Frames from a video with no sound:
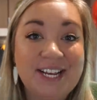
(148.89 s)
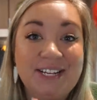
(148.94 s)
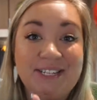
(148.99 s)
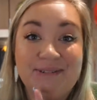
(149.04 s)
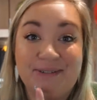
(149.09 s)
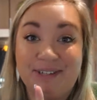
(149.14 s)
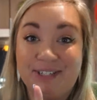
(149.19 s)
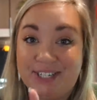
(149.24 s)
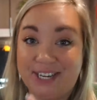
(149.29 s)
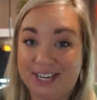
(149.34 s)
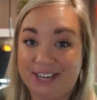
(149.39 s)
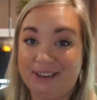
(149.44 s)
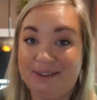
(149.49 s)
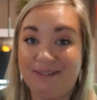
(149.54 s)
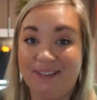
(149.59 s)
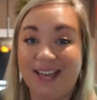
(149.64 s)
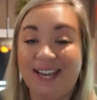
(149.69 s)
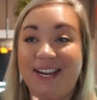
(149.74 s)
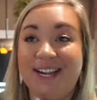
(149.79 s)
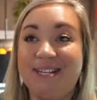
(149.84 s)
So we'll show you
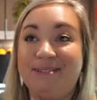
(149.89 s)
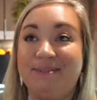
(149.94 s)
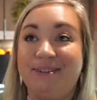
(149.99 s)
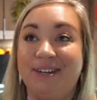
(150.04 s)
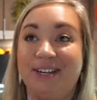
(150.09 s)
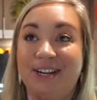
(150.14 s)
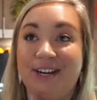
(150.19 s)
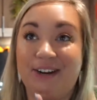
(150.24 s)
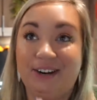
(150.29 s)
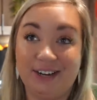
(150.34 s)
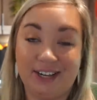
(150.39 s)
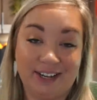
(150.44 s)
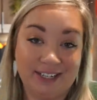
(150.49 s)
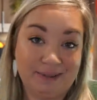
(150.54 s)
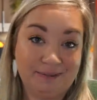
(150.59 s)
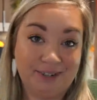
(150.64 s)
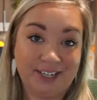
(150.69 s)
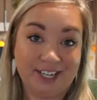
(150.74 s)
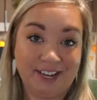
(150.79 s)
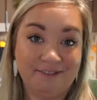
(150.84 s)
who that is. We're gonna grill out
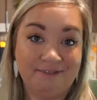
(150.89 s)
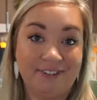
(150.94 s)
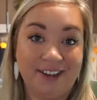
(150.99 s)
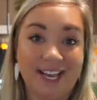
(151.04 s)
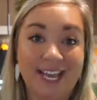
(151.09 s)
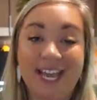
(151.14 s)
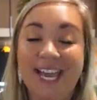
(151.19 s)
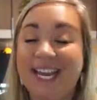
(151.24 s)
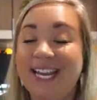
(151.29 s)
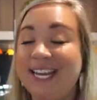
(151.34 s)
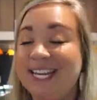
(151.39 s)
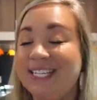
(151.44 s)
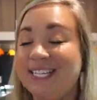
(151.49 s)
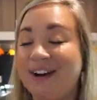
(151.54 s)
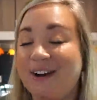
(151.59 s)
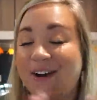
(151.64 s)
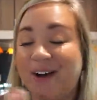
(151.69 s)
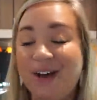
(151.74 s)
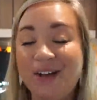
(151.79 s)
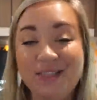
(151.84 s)
some chicken fajitas,
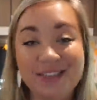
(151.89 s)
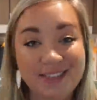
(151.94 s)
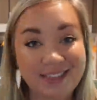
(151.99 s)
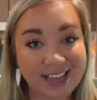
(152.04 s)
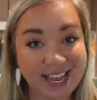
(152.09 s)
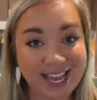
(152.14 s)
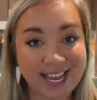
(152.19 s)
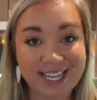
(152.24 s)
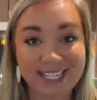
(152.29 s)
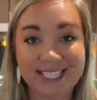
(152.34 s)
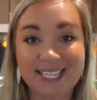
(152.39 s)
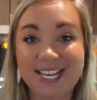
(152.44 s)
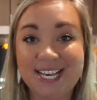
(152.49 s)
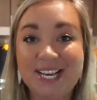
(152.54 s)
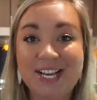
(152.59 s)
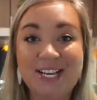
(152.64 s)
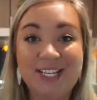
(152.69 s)
all the things.